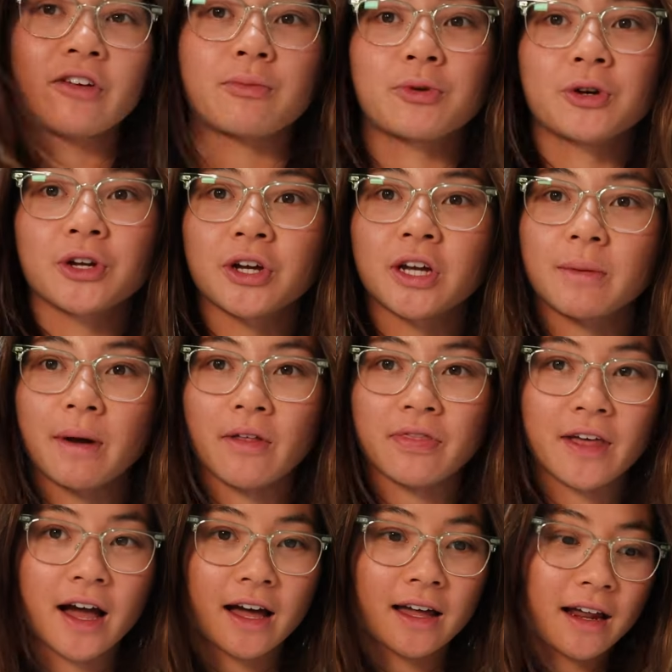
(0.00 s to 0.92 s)
feel pretty good
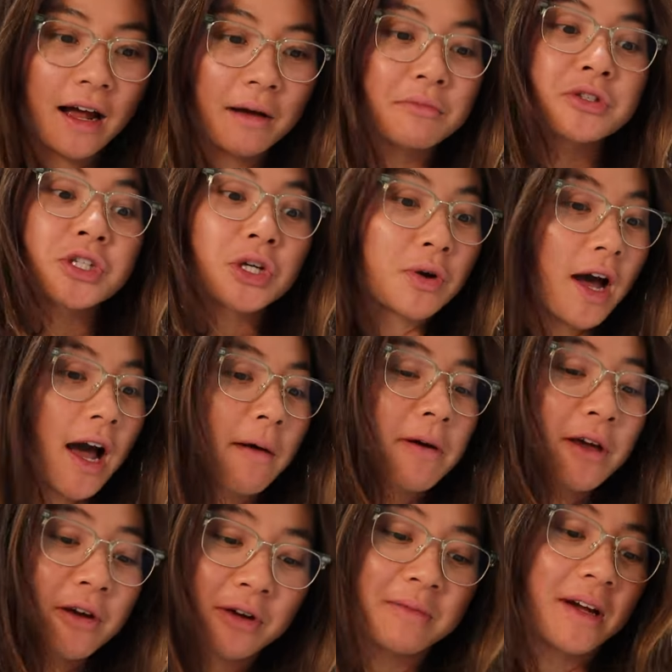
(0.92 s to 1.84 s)
about that. I'm so
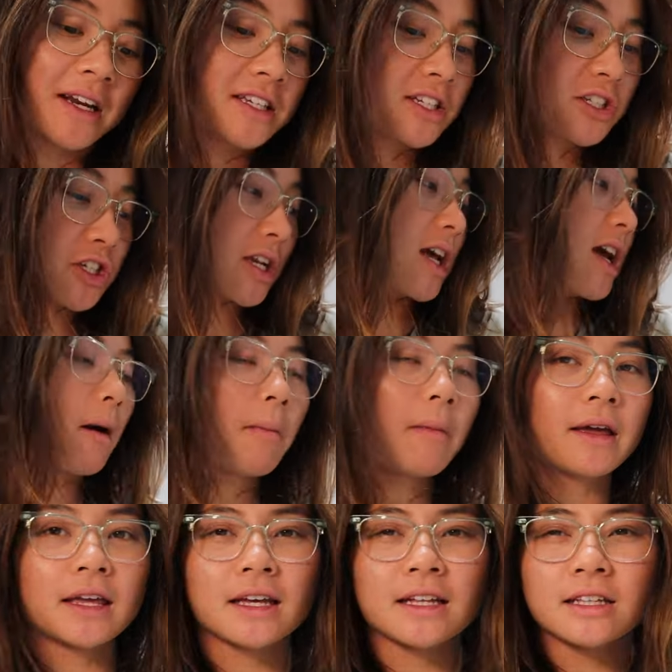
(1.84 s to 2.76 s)
happy with my decision.
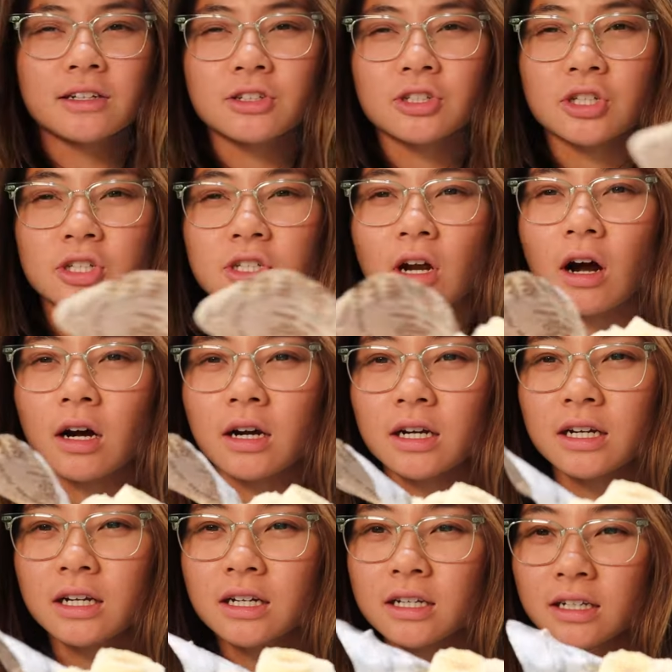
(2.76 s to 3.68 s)
I'm making a little
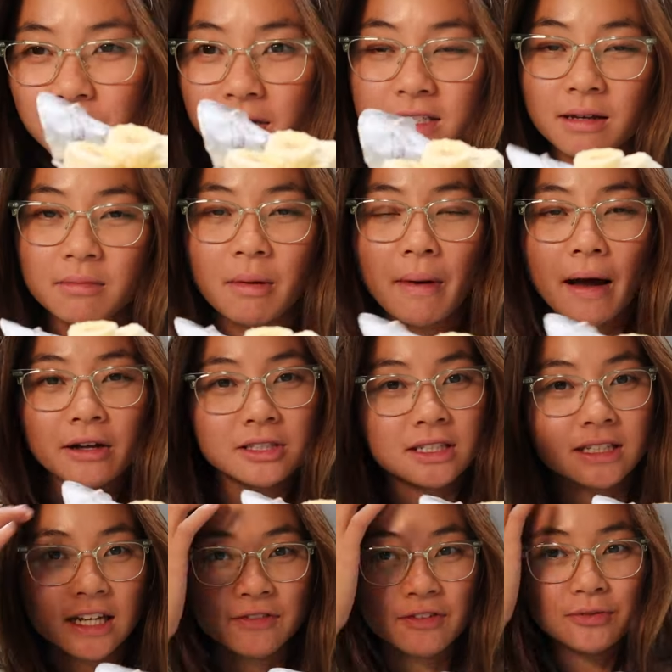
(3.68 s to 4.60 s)
snack because I'm about
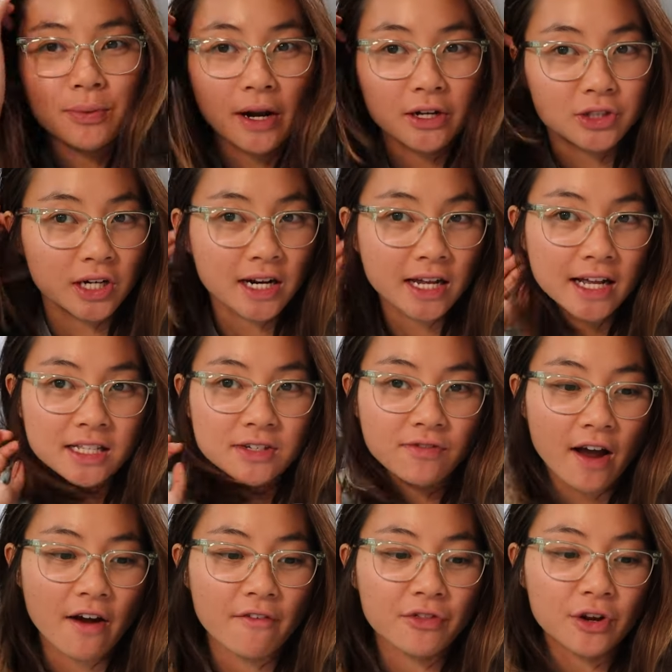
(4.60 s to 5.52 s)
to leave for breath training.
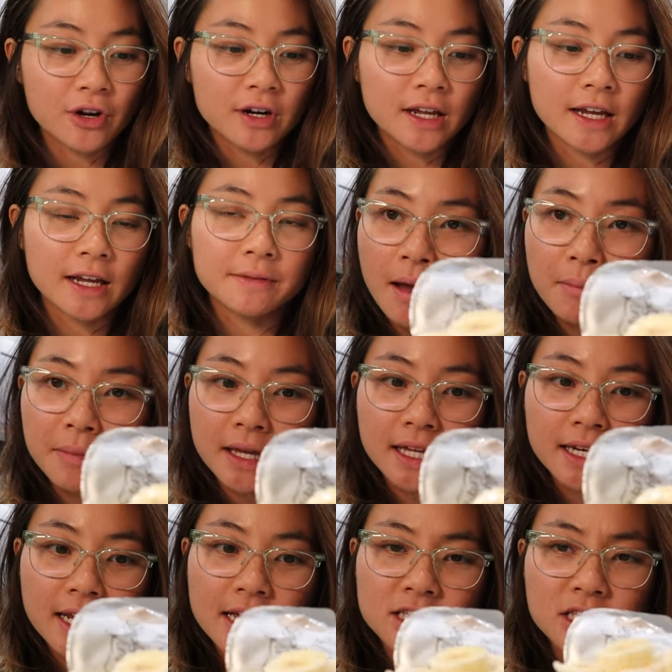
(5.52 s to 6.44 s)
It's 5:30. I'm
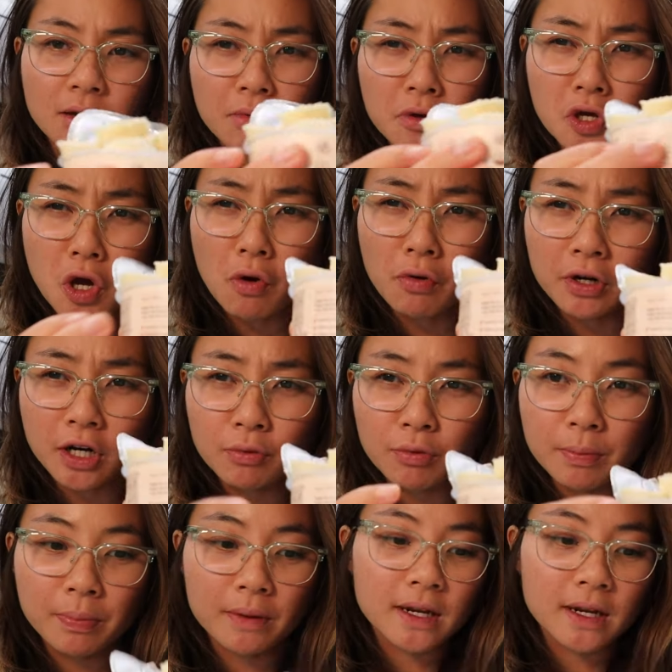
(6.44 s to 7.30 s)
eating some yogurt with